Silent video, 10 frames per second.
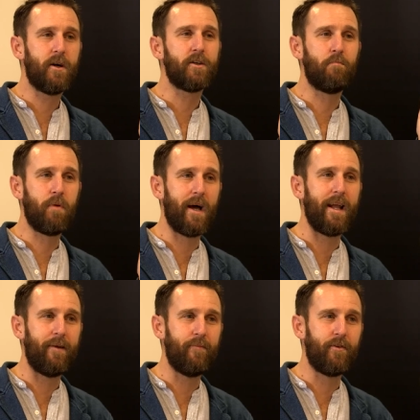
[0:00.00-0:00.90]
much
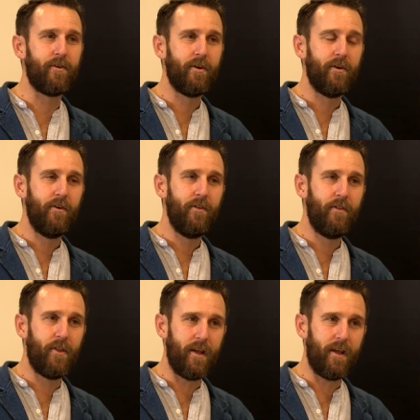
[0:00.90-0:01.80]
blamed
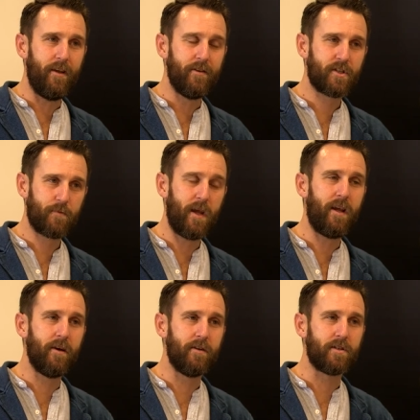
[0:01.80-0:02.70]
the
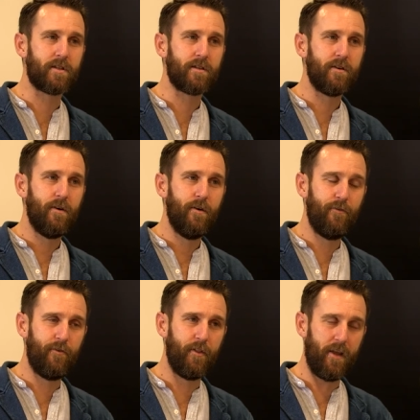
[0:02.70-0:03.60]
speakers
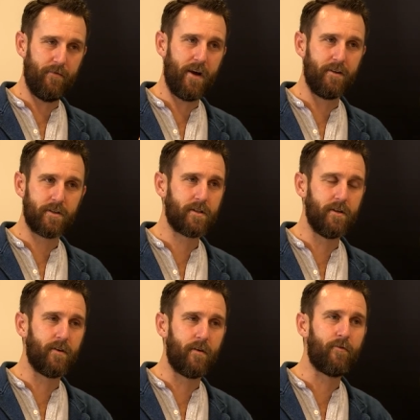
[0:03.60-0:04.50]
for the events that
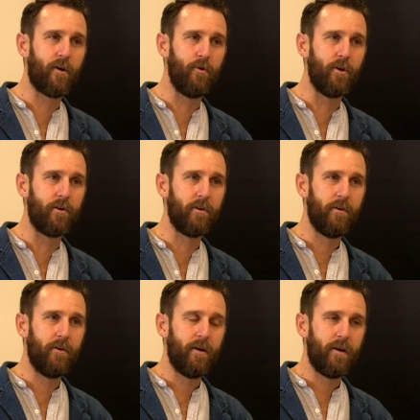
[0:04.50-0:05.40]
have unfolded.
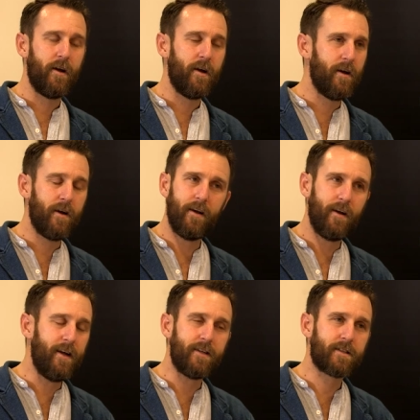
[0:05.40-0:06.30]

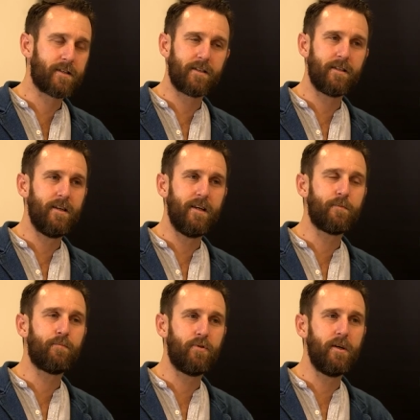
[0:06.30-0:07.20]
It's it's
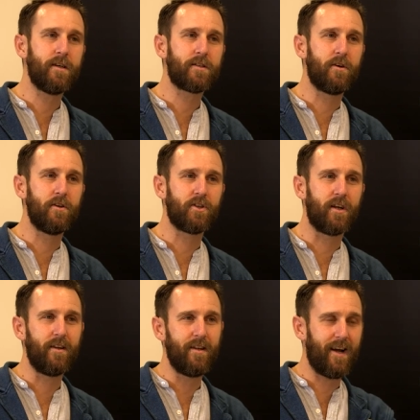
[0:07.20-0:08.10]
pretty
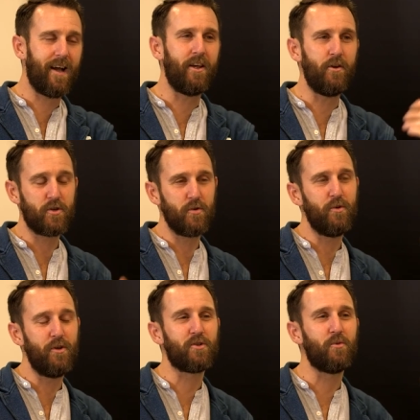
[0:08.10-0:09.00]
astonishing. Ali used
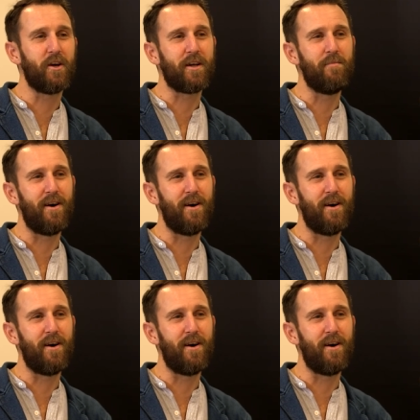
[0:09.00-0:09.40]
used to work in